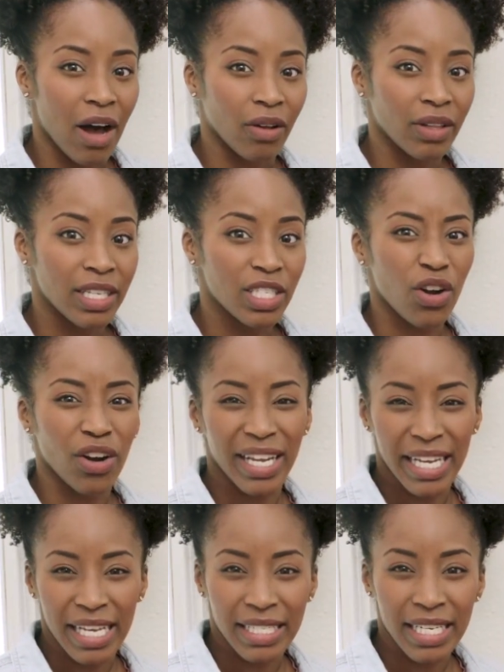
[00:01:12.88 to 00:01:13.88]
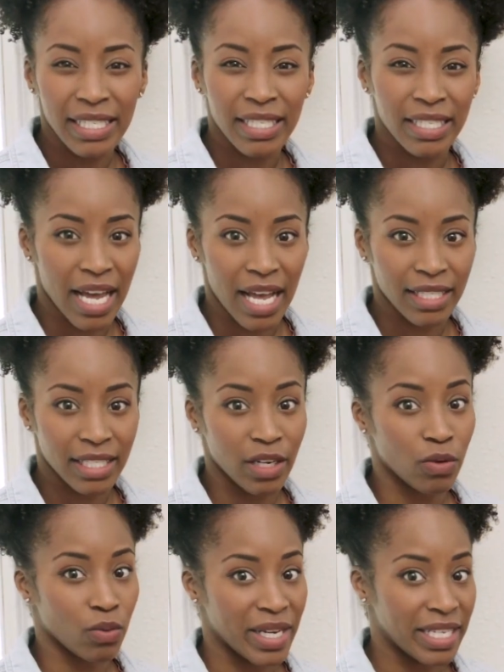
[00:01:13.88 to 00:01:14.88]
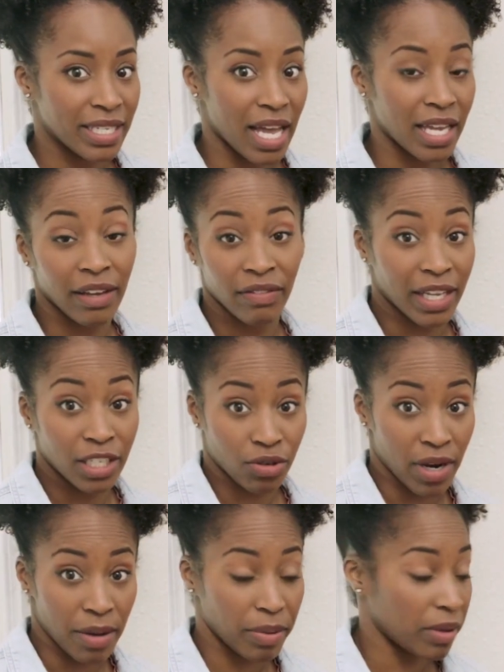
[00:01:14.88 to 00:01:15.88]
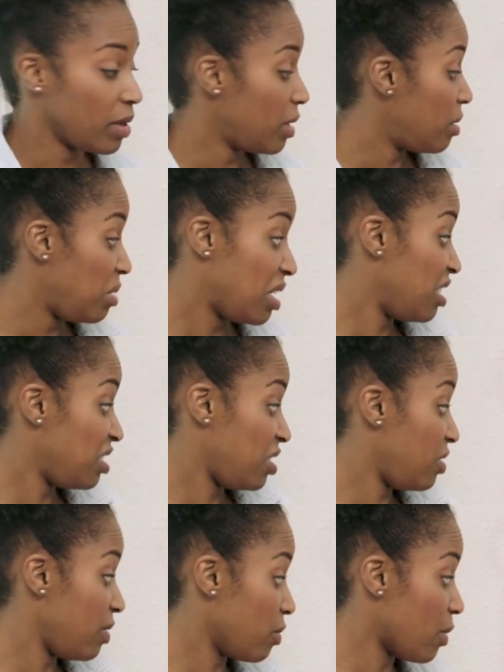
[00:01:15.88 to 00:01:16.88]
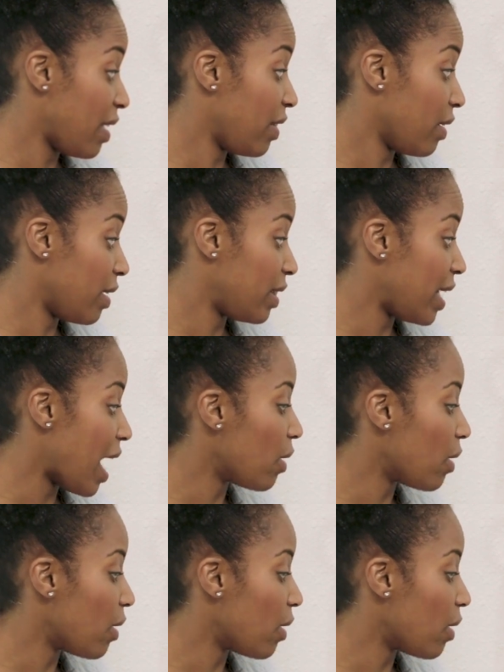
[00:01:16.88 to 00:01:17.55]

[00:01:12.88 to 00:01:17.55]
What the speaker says: outlets are easy to test and reset if they trip, because you do it right there at the